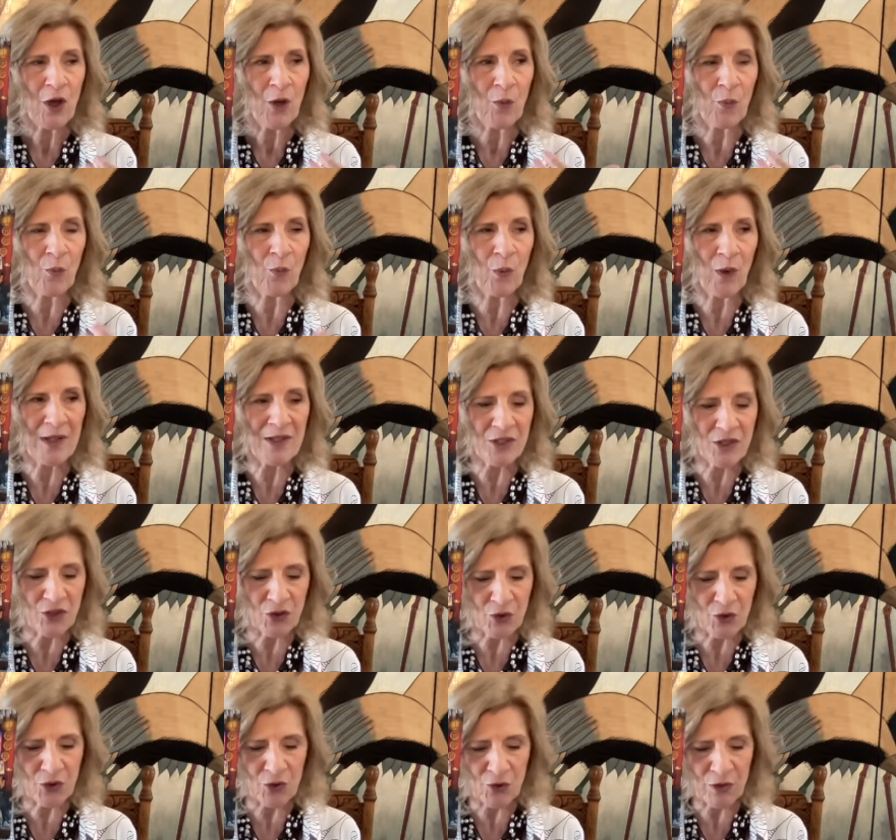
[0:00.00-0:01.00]
once
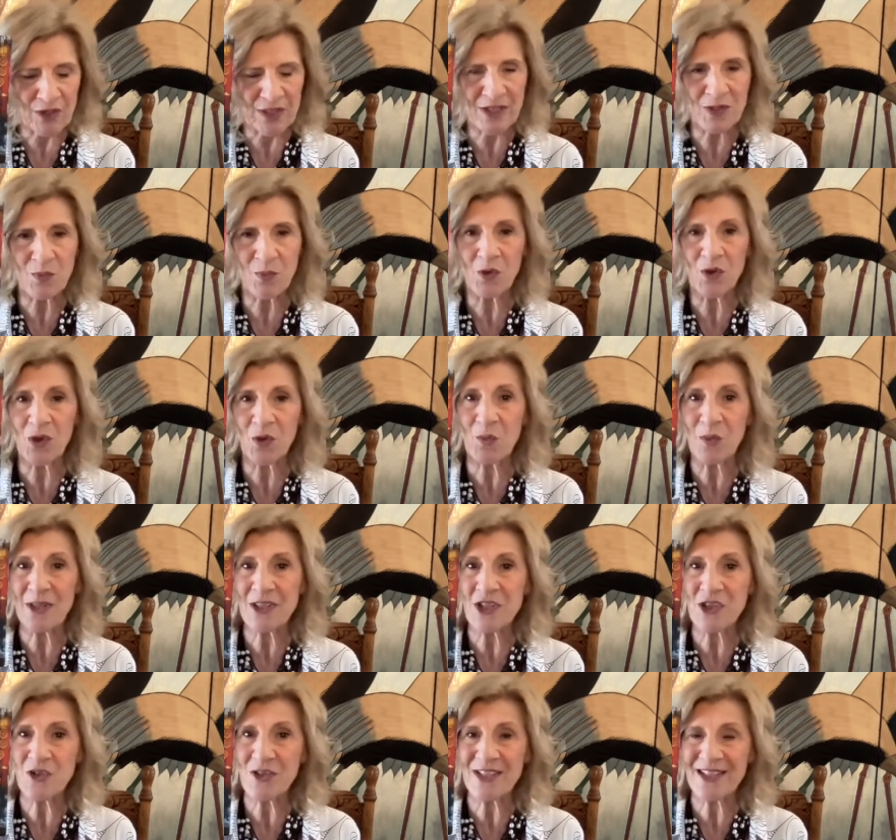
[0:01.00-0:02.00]
you do this work,
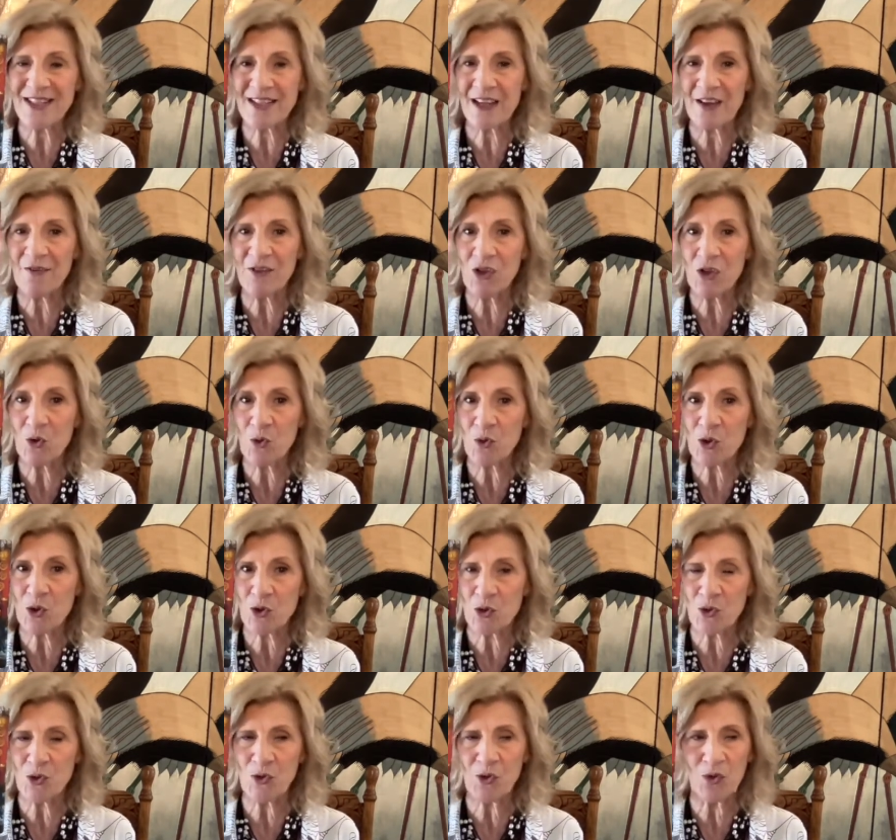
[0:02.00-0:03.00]
once you discover your
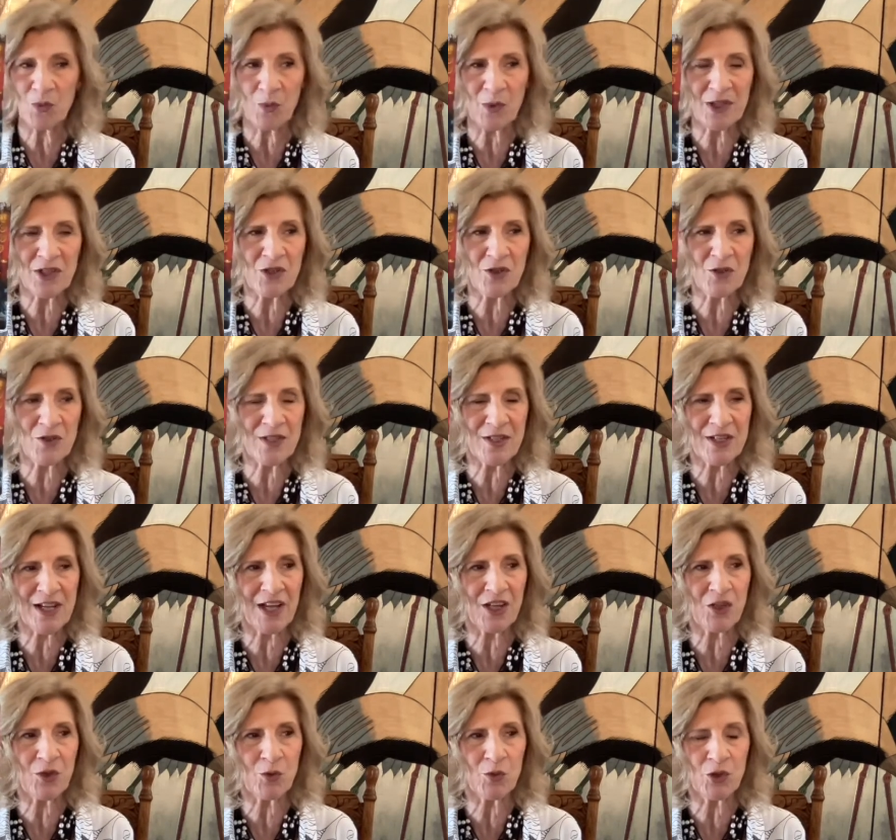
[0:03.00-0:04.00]
truth, once you
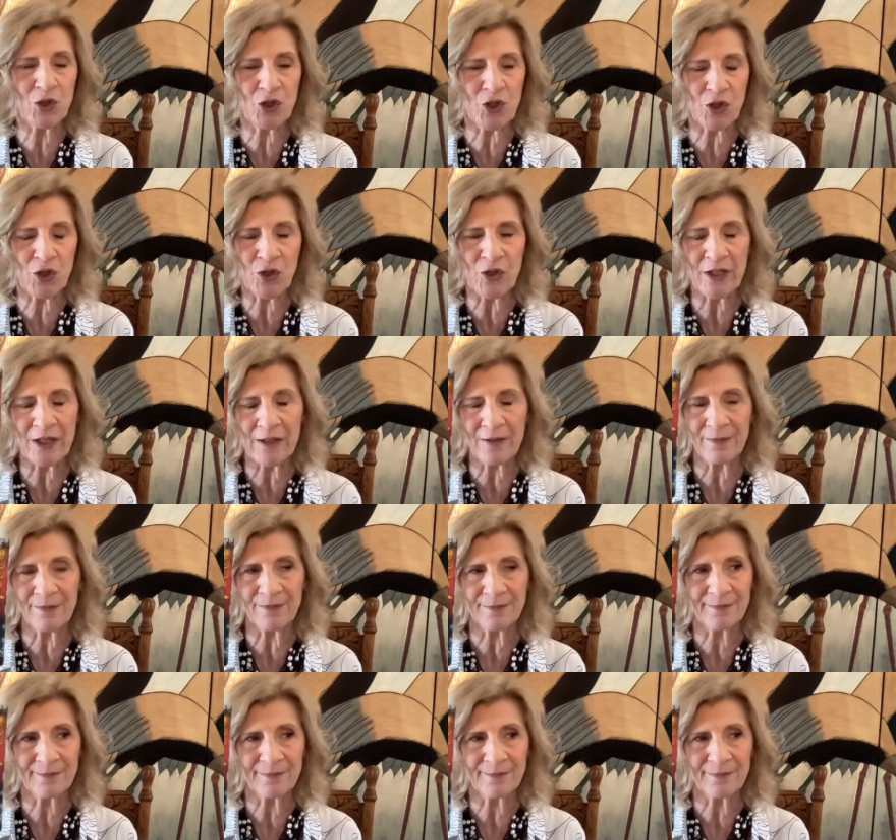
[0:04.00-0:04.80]
start your journey,